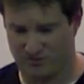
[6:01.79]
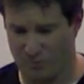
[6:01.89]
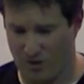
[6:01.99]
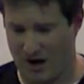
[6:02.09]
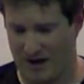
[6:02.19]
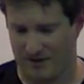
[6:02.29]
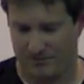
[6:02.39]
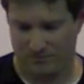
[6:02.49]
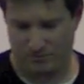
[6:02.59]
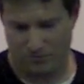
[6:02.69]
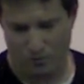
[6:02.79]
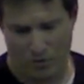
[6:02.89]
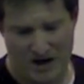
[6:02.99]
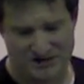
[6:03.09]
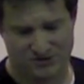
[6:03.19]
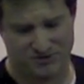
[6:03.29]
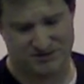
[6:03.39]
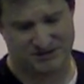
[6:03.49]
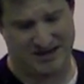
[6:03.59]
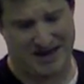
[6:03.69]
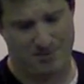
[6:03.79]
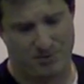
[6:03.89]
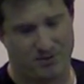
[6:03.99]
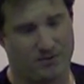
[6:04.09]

of why. Why is there this gap?